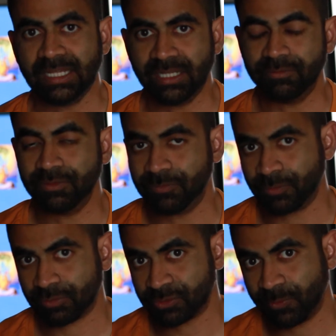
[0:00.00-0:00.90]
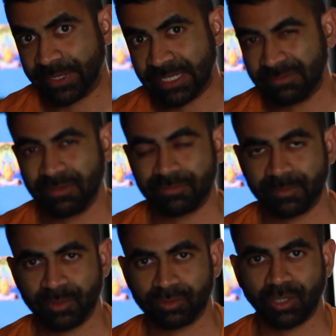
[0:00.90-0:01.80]
Even if you're swaying away
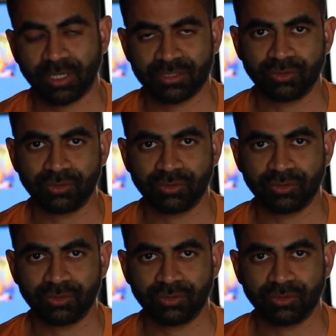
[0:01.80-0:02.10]
from your thoughts,